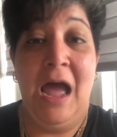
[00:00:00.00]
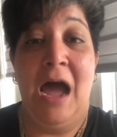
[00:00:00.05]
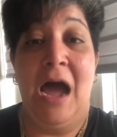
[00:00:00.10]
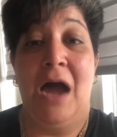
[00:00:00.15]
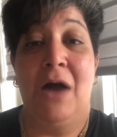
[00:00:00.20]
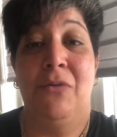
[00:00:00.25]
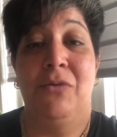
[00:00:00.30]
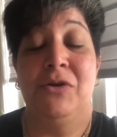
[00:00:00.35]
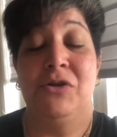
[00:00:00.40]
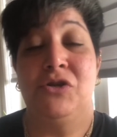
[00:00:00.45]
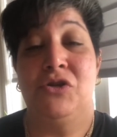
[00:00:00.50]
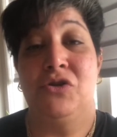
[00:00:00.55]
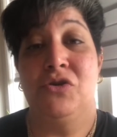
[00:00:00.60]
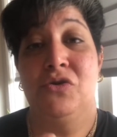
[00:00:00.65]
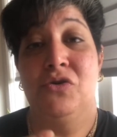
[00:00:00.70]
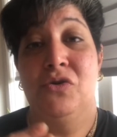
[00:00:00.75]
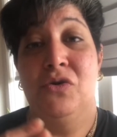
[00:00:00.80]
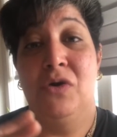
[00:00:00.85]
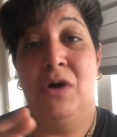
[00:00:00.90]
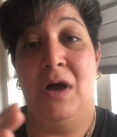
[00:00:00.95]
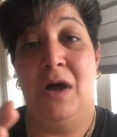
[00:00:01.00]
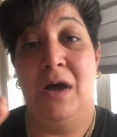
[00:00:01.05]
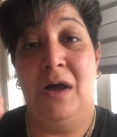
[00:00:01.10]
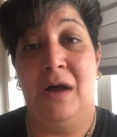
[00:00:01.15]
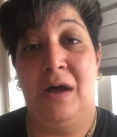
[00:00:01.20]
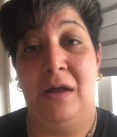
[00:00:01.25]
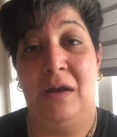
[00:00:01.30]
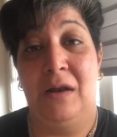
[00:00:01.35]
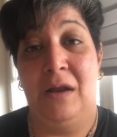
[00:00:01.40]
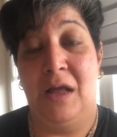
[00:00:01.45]
I wish you
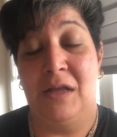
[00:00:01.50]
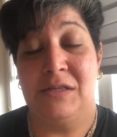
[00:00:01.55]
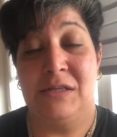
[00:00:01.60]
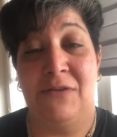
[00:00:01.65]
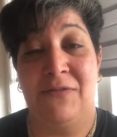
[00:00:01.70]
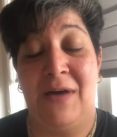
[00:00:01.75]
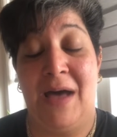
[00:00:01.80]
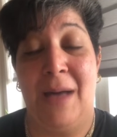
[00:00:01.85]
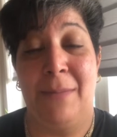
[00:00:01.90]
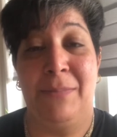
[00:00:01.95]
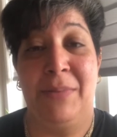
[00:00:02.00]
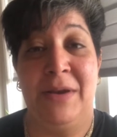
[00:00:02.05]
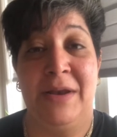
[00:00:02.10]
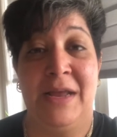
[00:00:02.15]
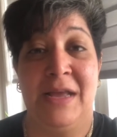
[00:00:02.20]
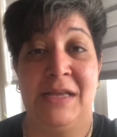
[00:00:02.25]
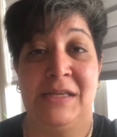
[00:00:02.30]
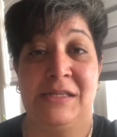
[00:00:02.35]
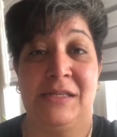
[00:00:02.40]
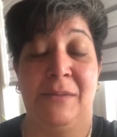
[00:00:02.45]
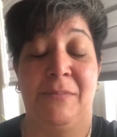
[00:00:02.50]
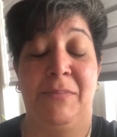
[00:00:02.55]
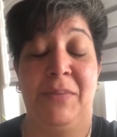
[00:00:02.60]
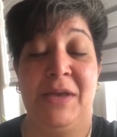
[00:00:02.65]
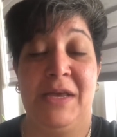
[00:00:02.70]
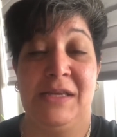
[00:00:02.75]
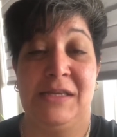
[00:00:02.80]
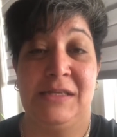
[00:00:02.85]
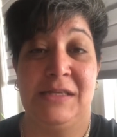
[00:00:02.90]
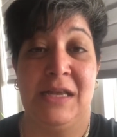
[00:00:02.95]
lots of happiness,
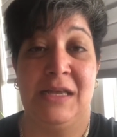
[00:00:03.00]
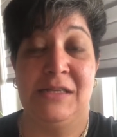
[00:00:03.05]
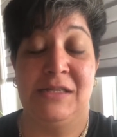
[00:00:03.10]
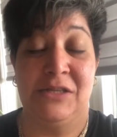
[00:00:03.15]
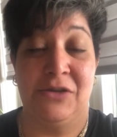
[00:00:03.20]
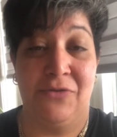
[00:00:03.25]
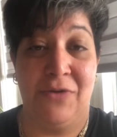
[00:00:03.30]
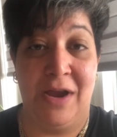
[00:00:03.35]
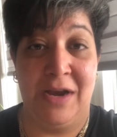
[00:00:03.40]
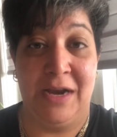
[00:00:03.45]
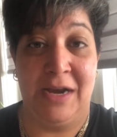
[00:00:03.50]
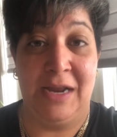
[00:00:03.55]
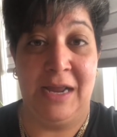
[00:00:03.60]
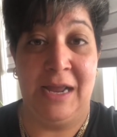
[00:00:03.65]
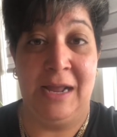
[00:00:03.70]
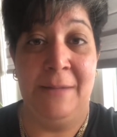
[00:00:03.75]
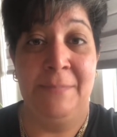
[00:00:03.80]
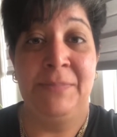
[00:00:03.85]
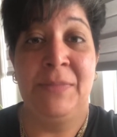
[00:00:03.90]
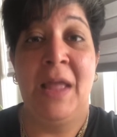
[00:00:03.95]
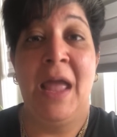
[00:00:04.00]
peace, and serenity.